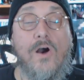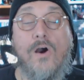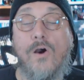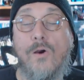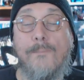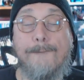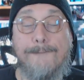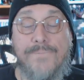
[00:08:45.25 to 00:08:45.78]

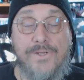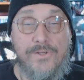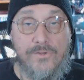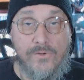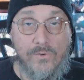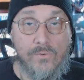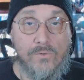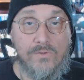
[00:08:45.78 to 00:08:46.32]
are
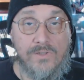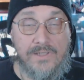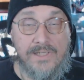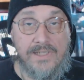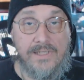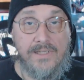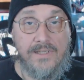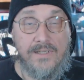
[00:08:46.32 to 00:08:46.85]

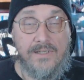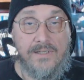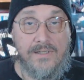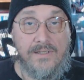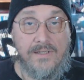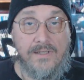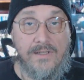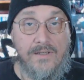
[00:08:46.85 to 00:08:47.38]
purely
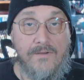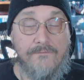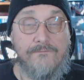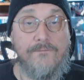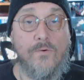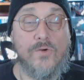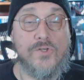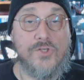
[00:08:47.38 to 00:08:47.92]

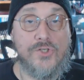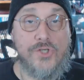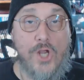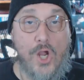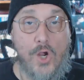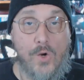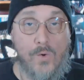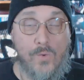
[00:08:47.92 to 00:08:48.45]
for
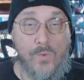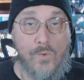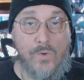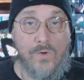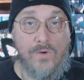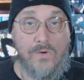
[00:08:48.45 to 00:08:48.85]
show,